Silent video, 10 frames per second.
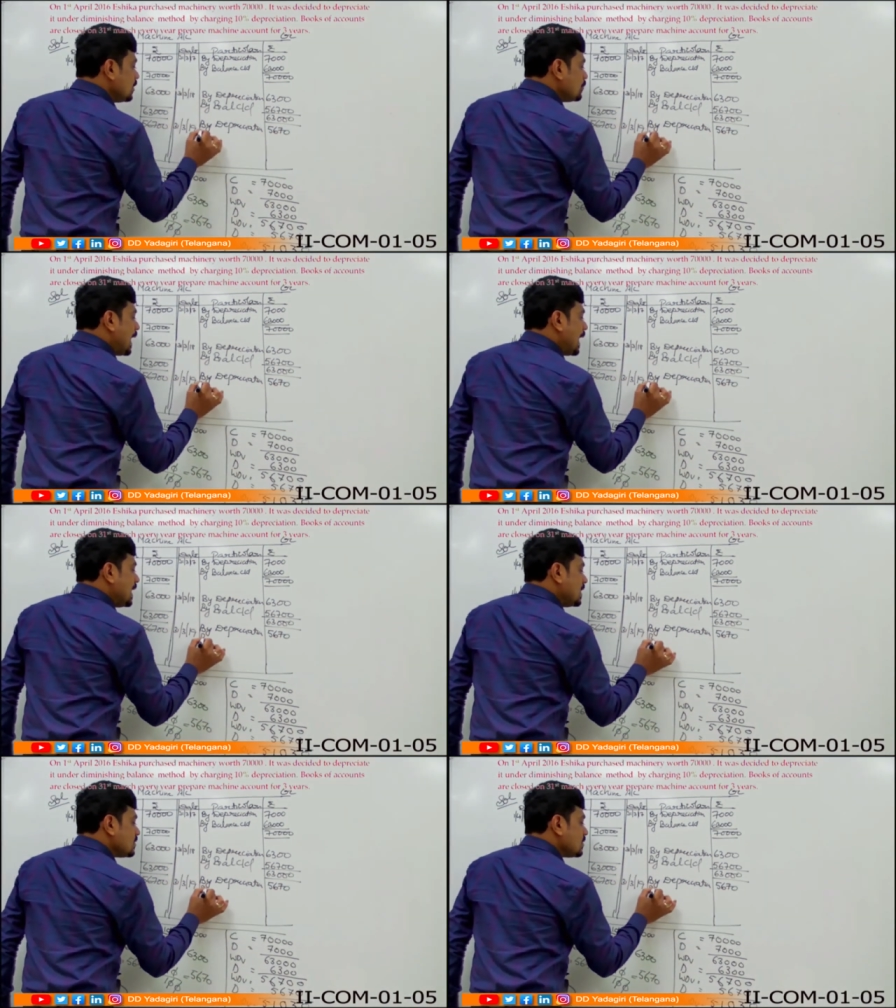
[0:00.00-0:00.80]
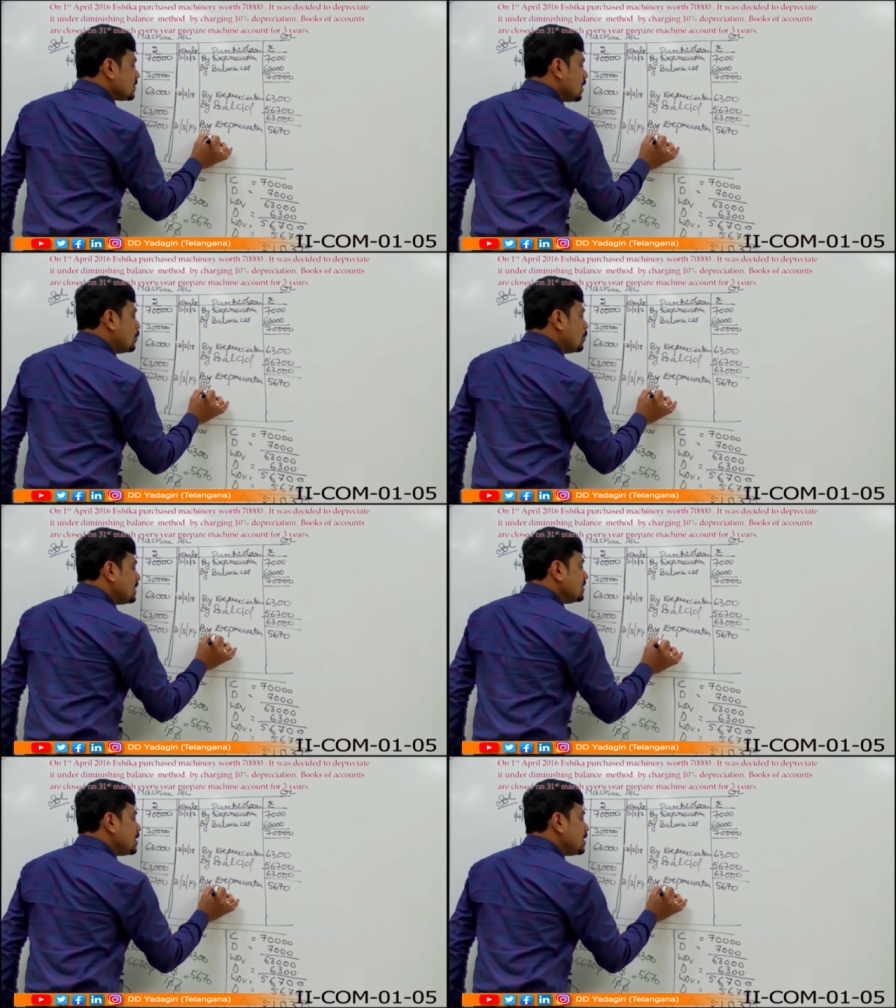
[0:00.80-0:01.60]
Balance, how much
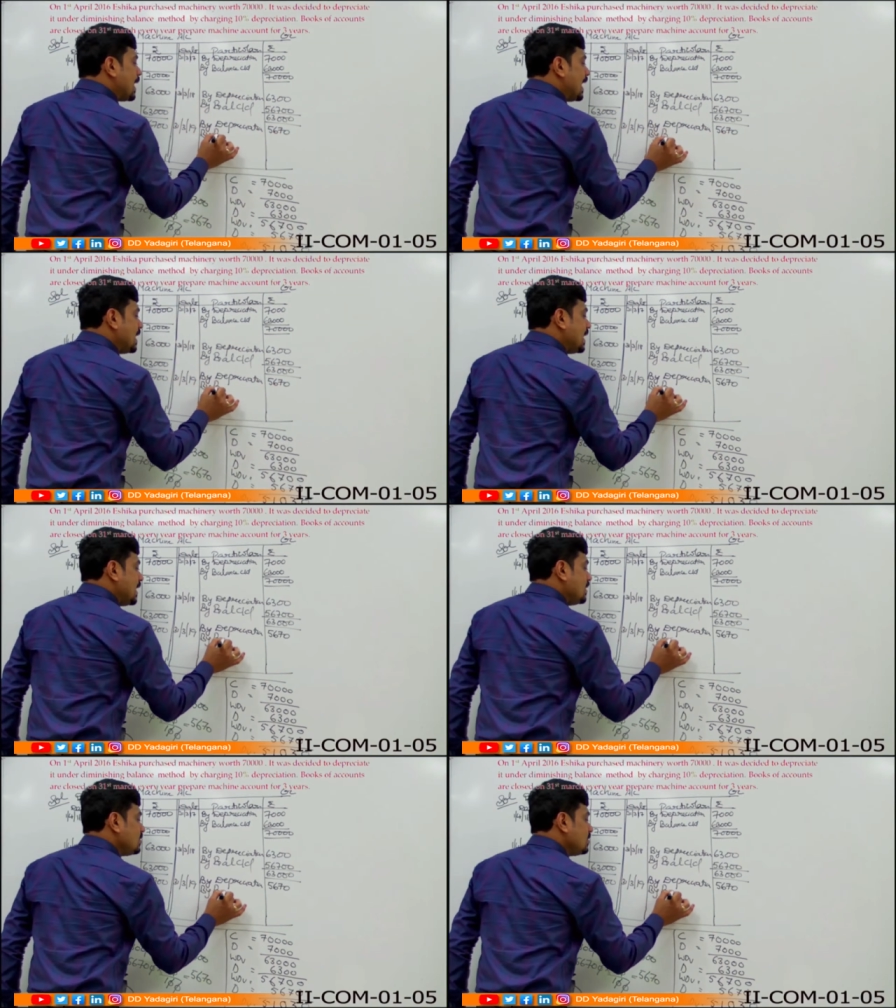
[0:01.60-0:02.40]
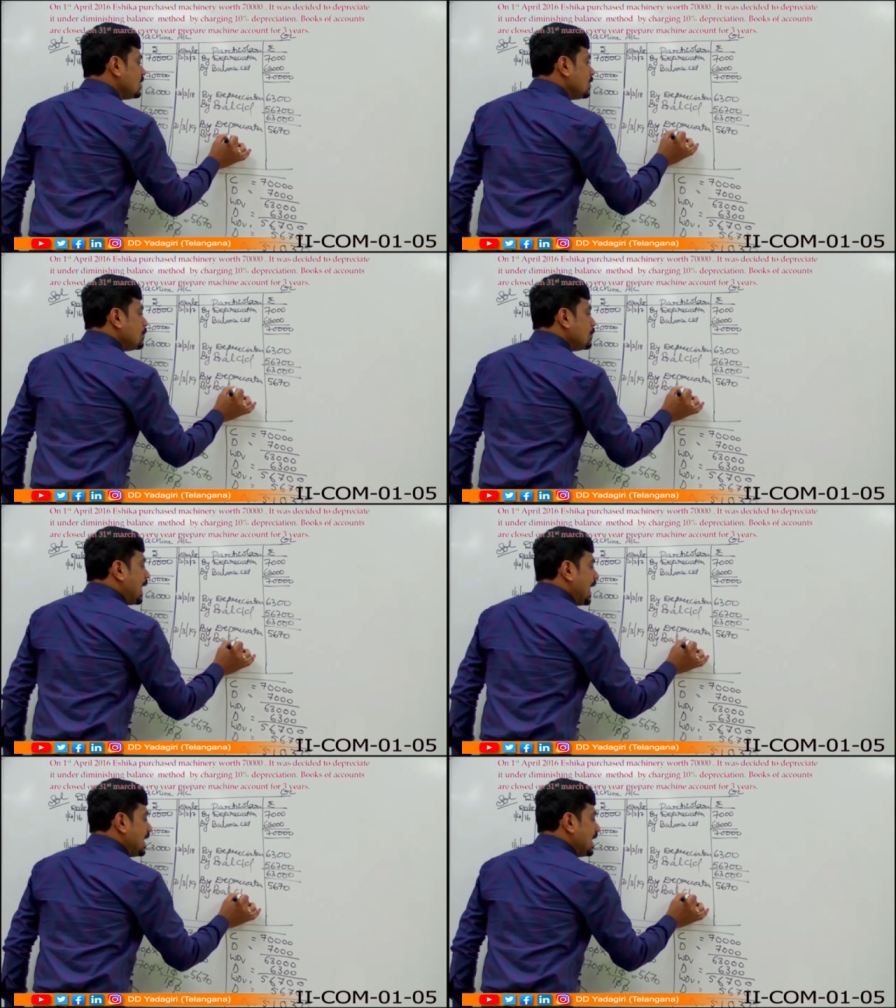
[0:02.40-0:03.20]
is the balance?
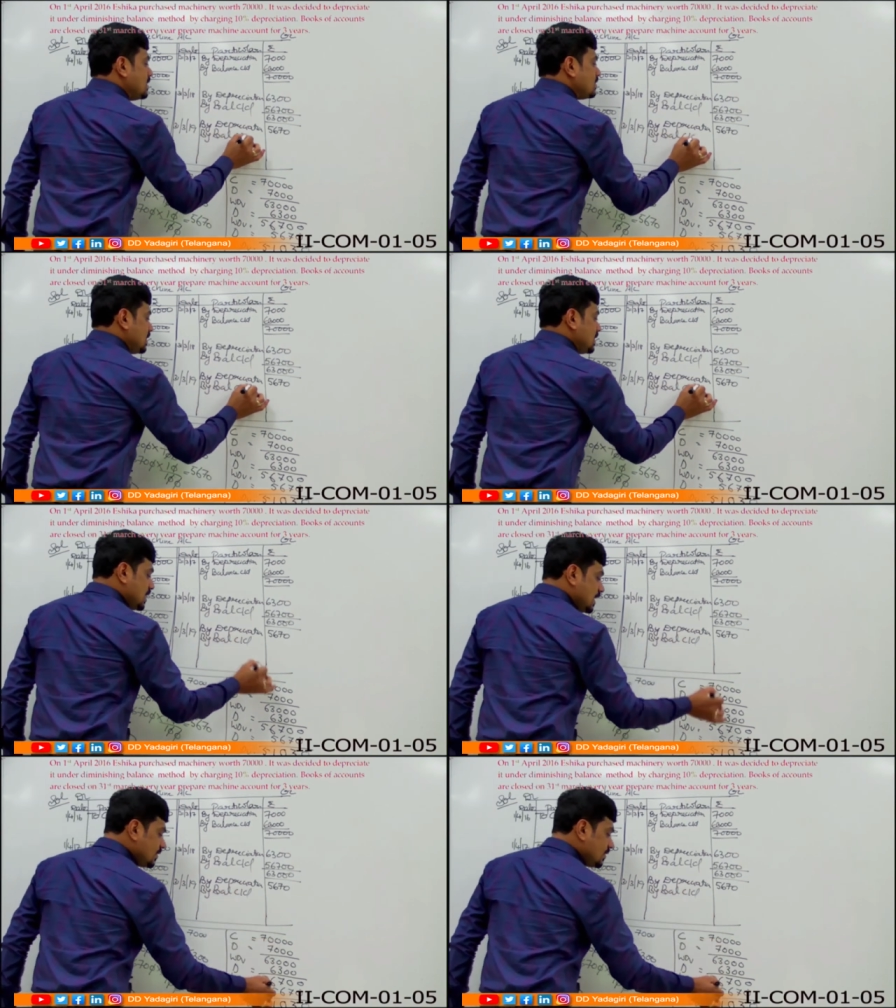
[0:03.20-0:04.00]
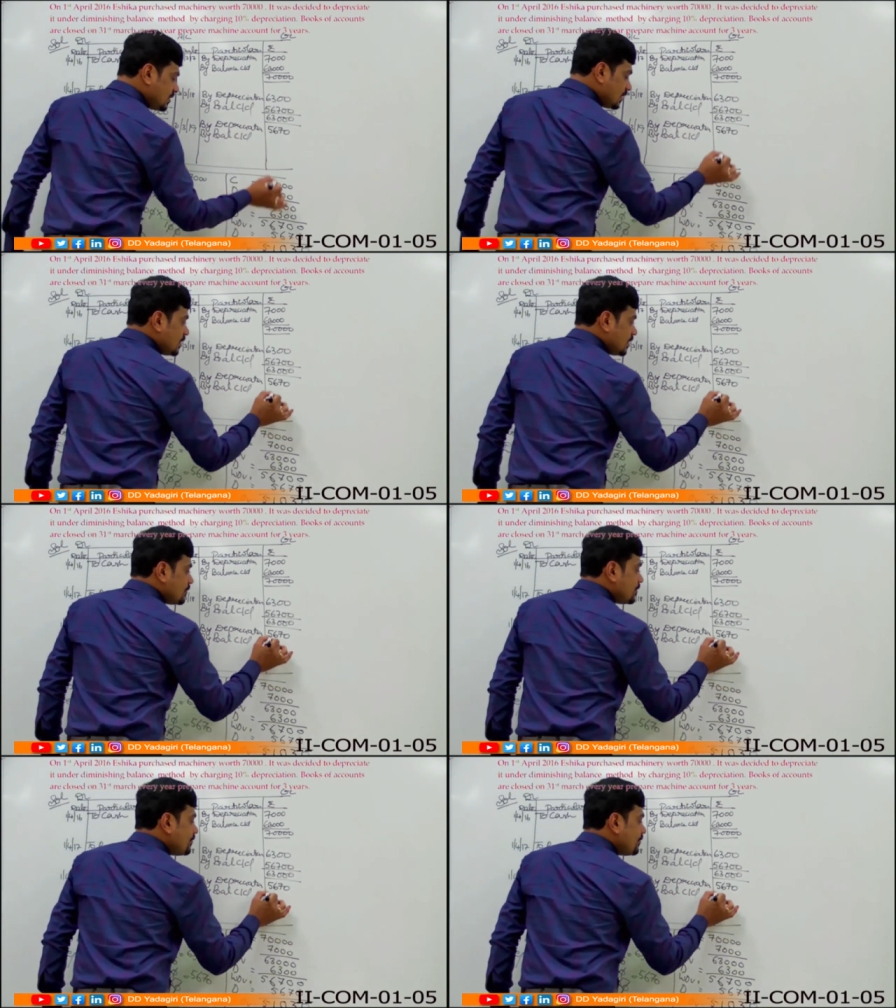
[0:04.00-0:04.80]
Balance is
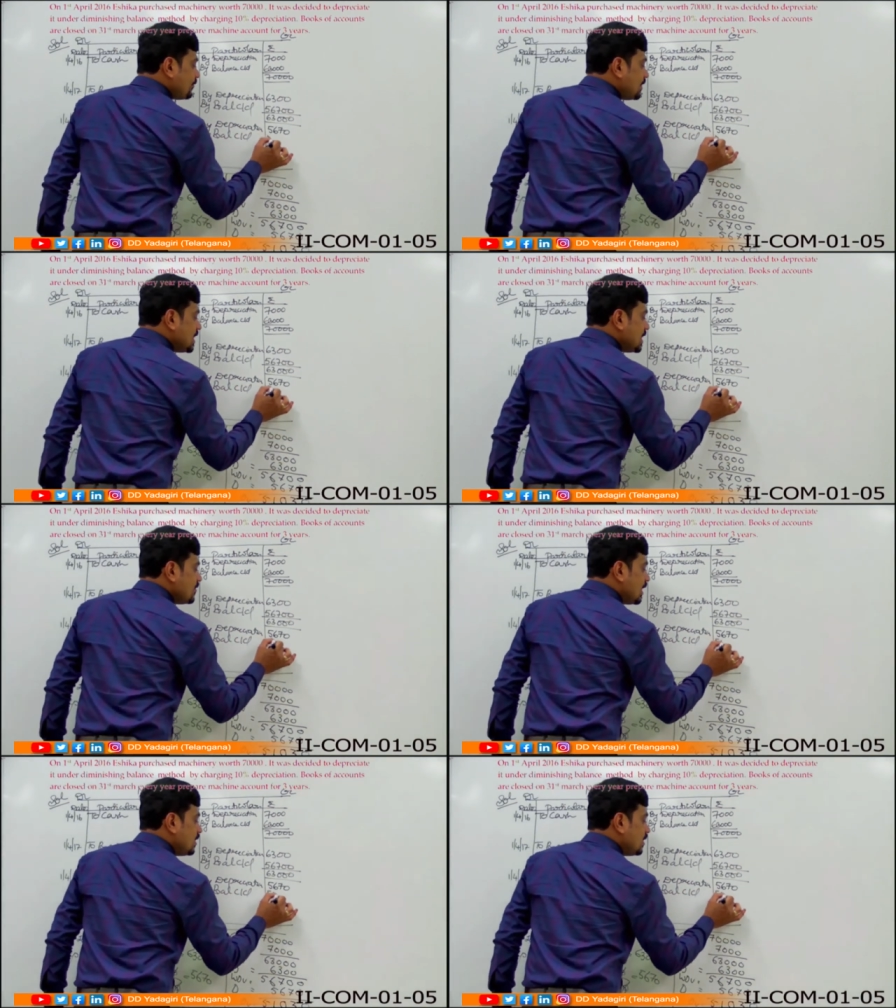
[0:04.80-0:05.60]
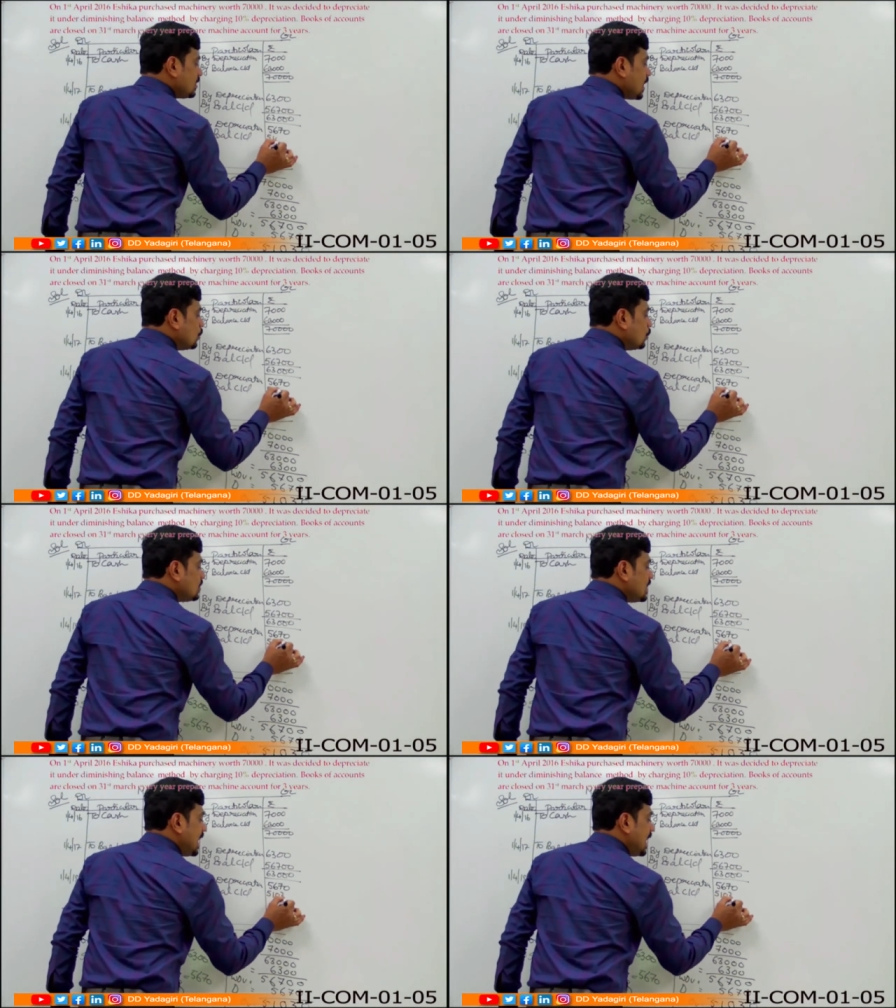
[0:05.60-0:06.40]
fifty-one
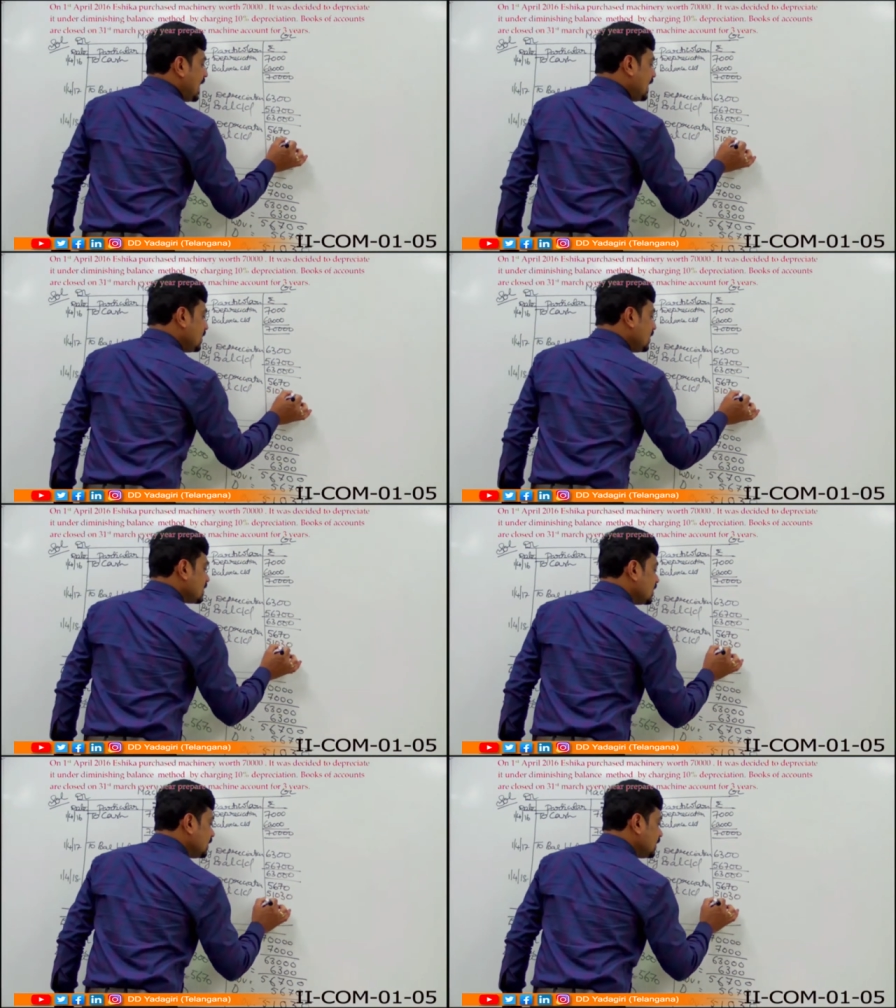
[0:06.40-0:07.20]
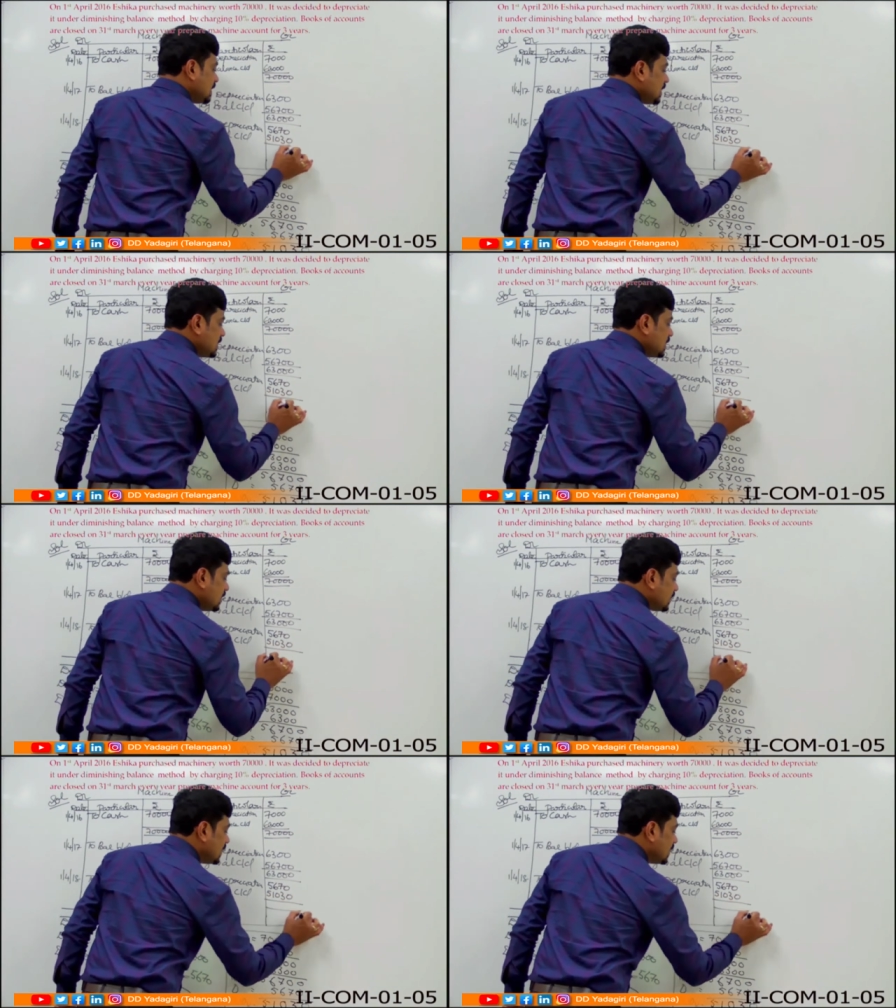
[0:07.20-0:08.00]
thousand thirty. Written